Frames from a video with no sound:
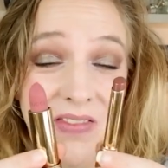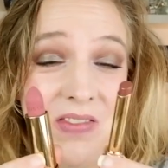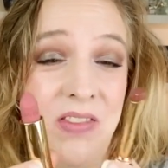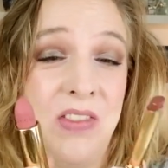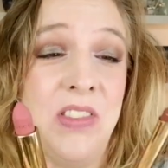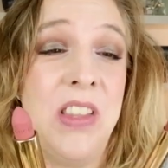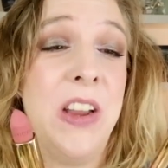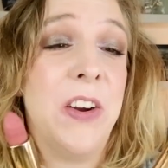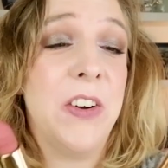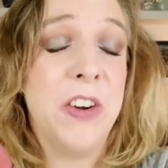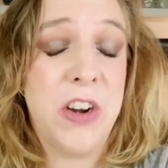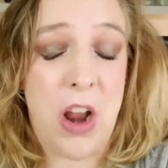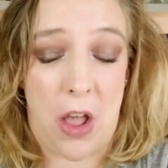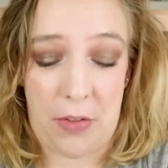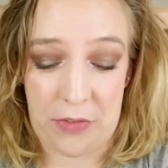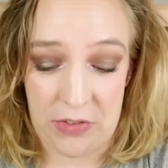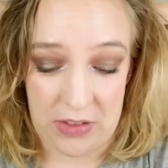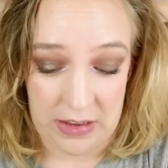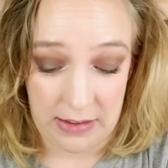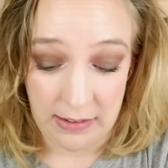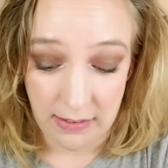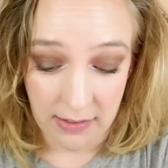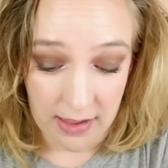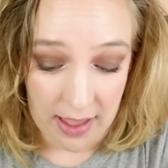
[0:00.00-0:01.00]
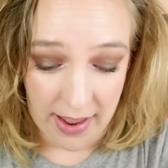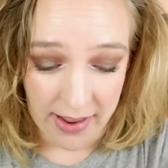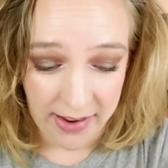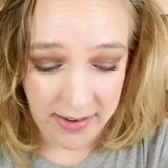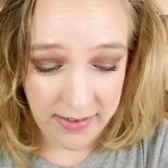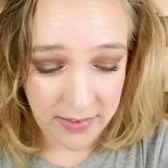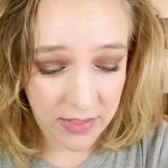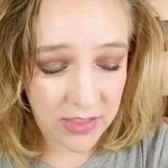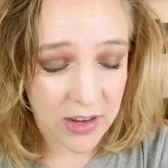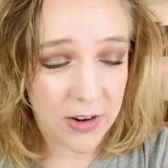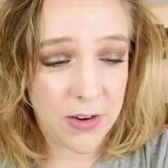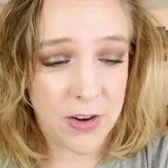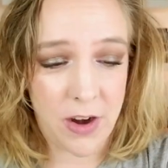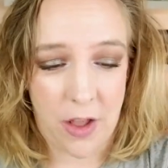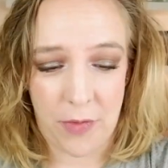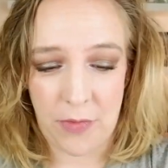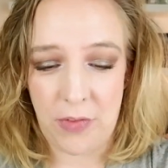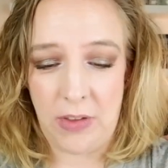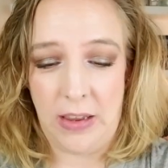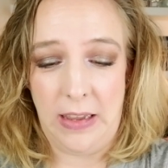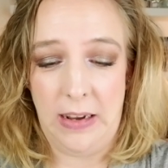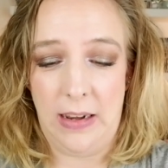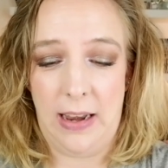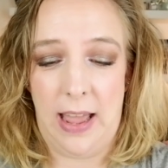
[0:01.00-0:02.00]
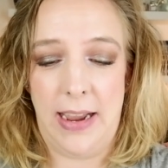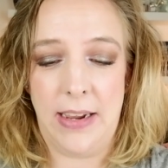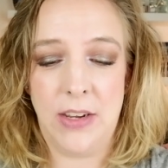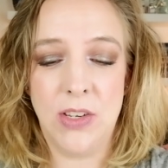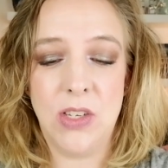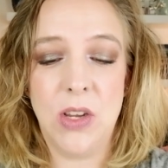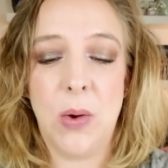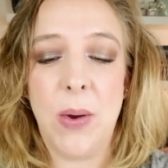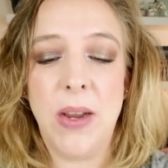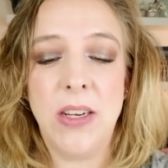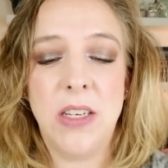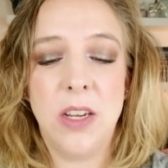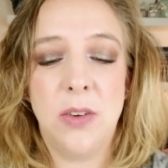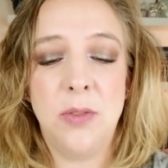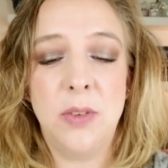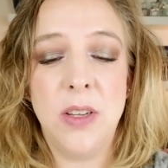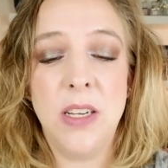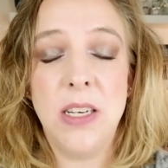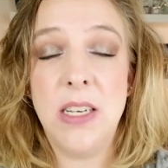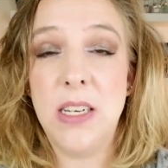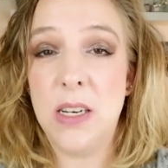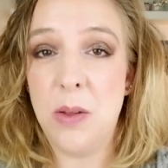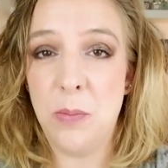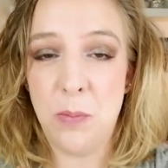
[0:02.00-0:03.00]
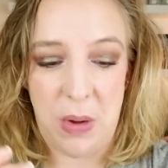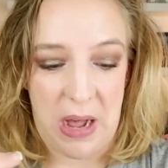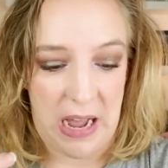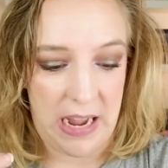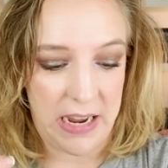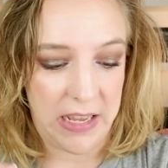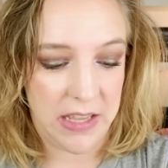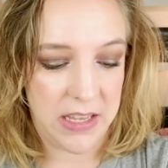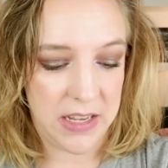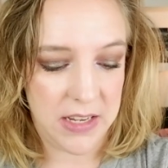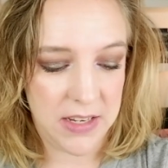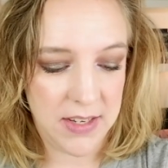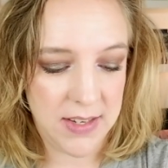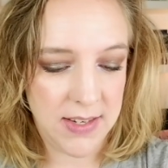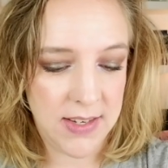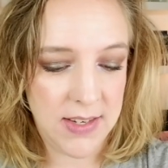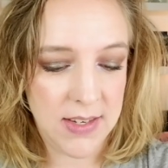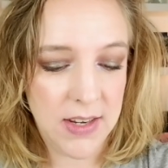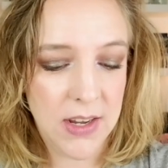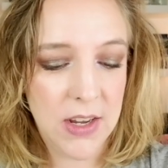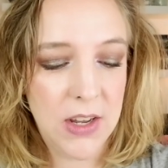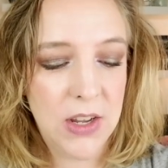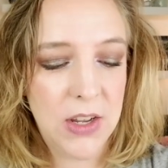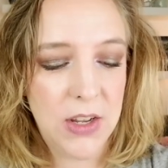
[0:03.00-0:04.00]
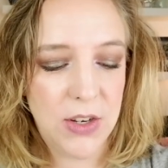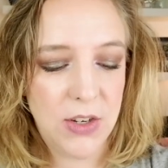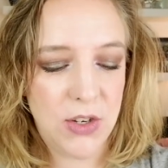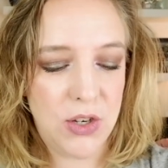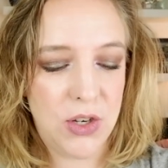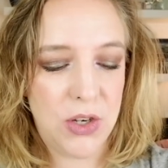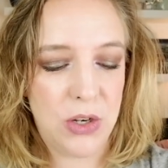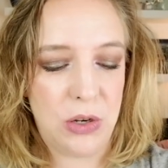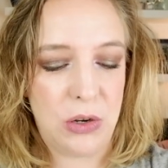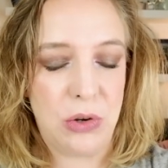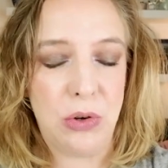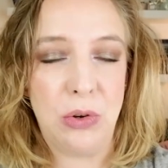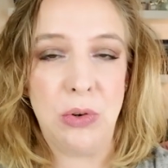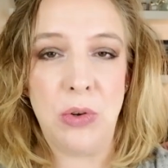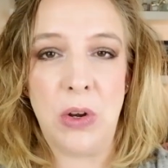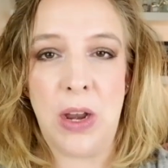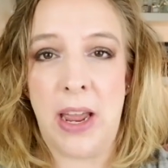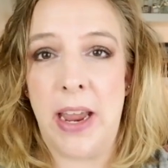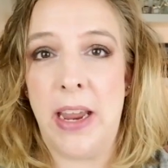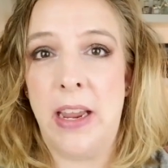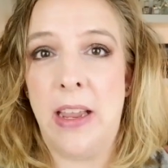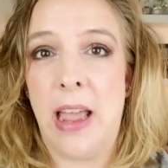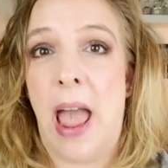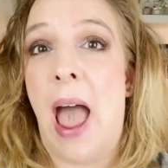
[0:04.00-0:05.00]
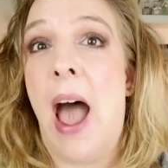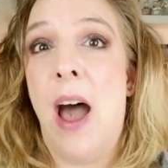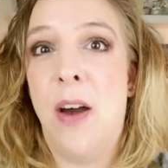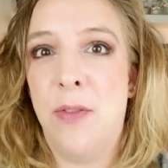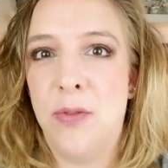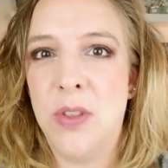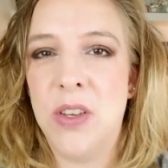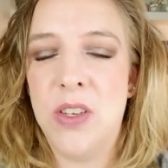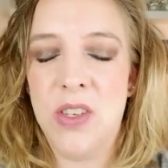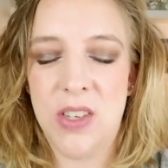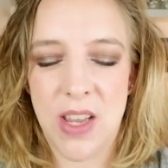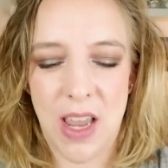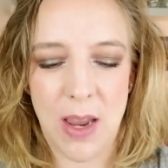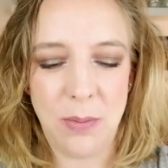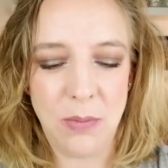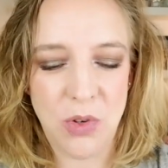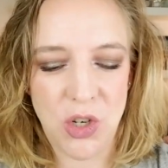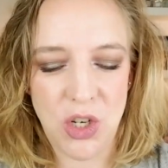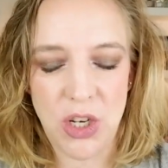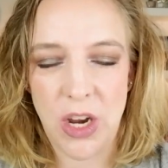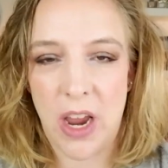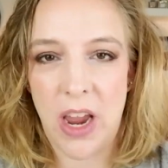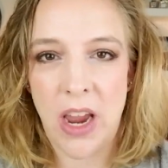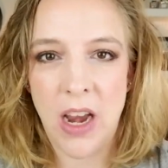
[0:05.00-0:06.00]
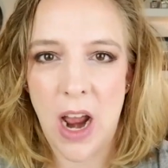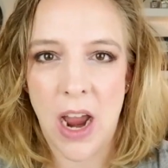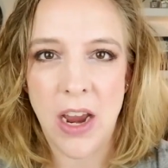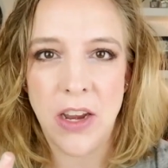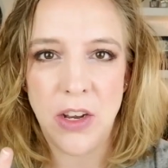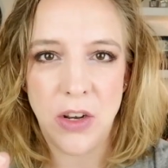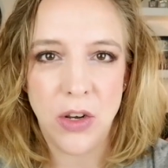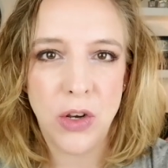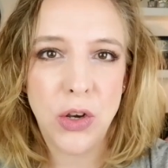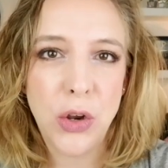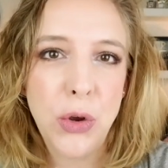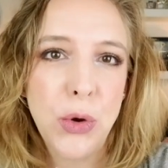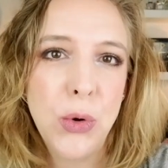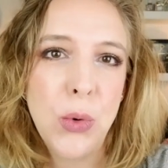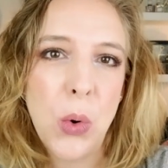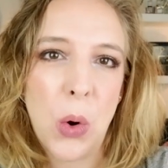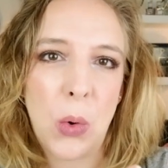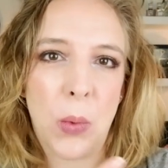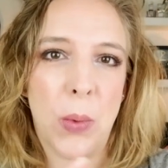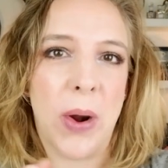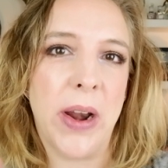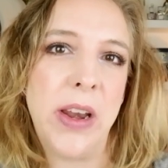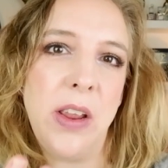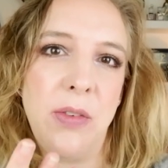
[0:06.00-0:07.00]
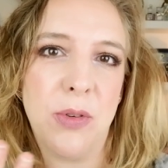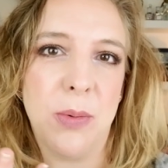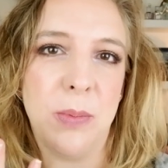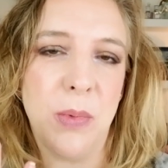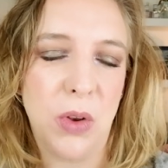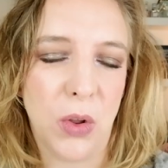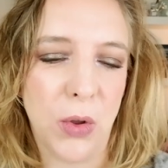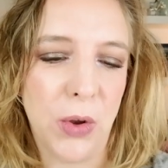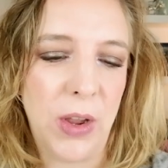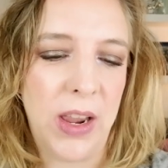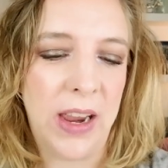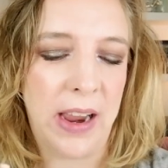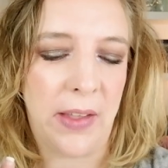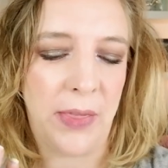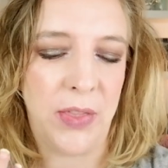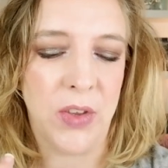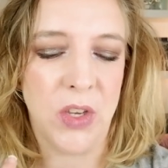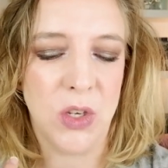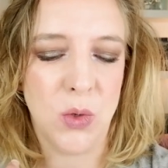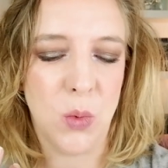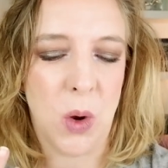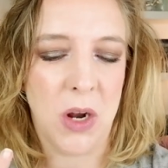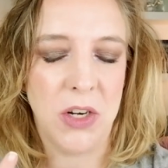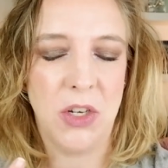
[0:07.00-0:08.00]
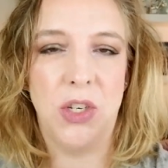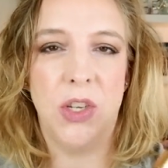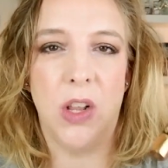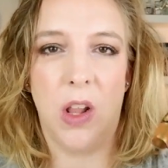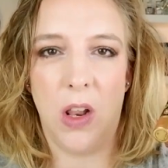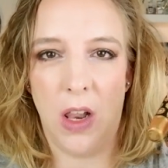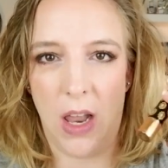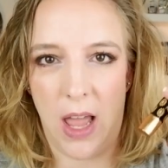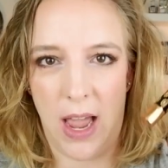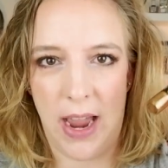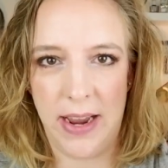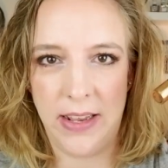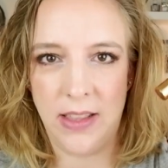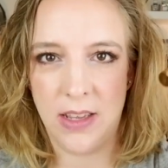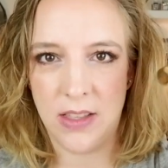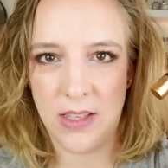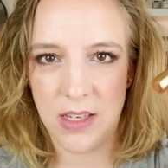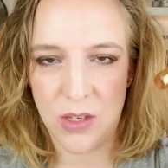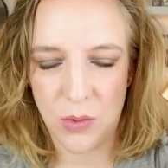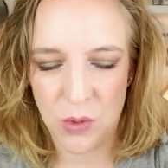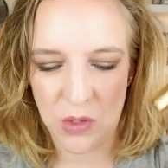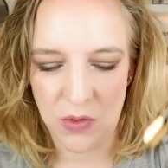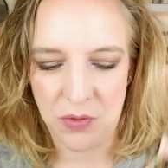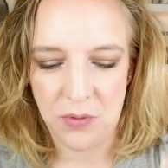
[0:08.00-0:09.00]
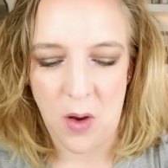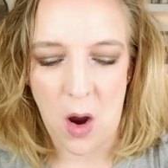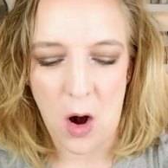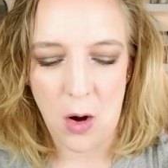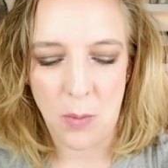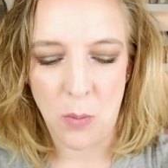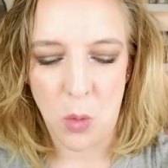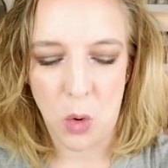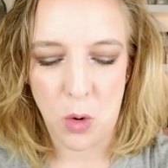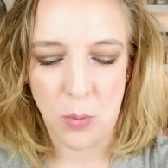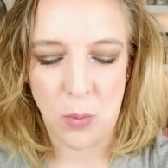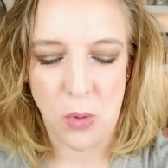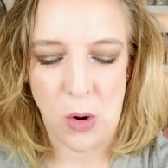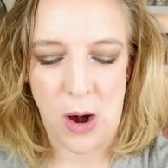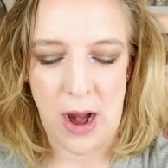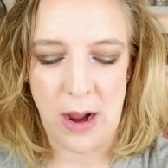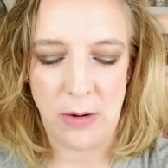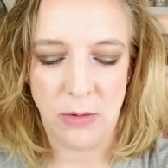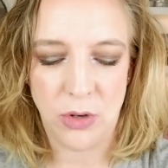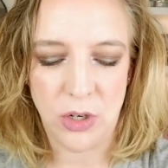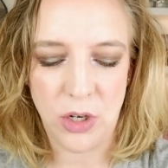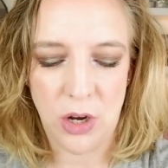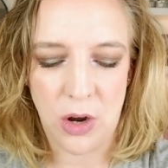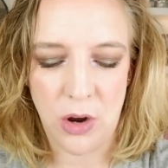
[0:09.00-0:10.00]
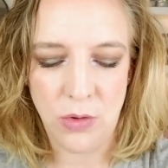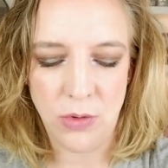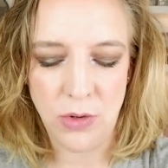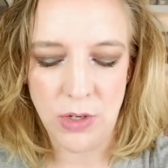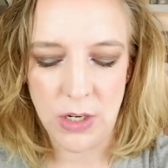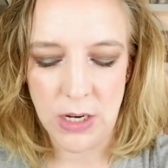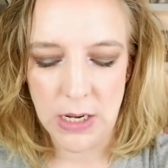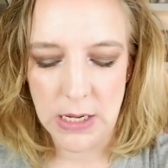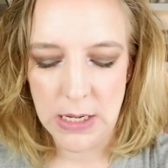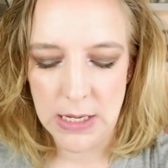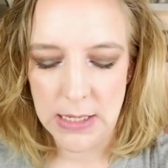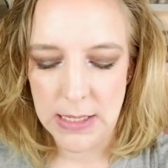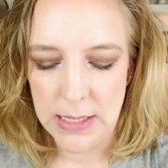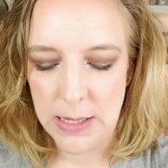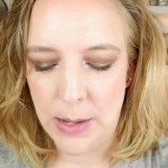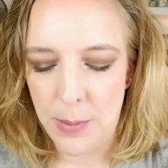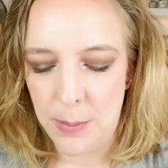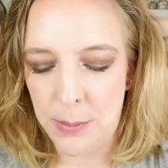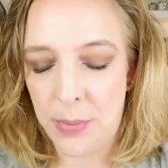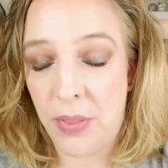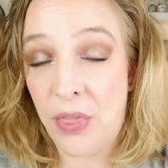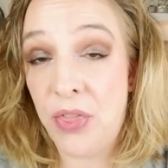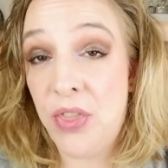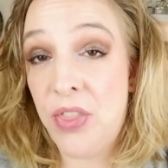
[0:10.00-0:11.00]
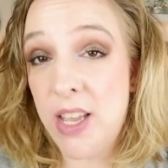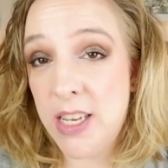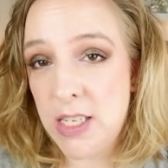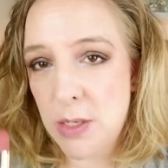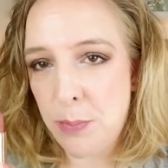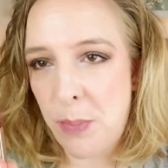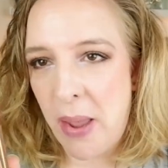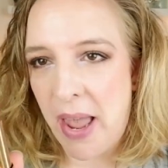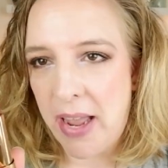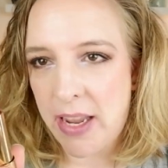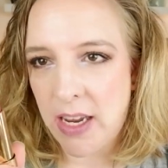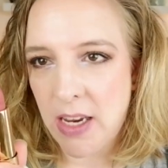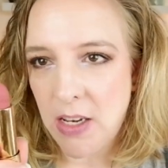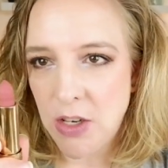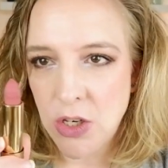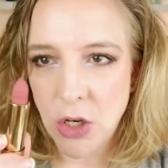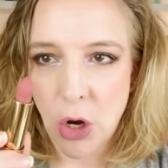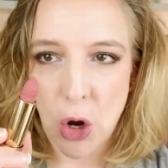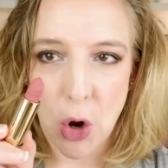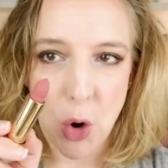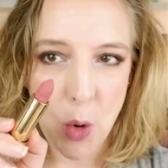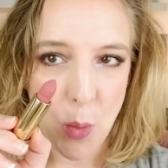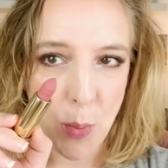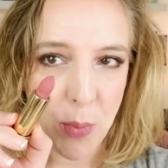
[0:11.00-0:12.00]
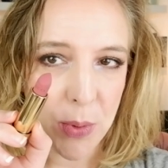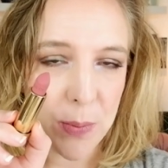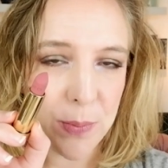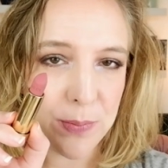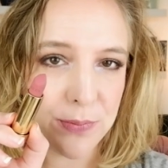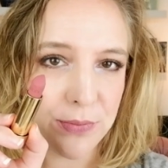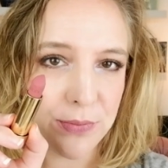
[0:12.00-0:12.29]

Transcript: They're nothing alike, they're nothing alike. So I definitely didn't buy this to like have the same shade. I knew already from looking at the swatches online that this was far more brown toned, but this Peggy Taupe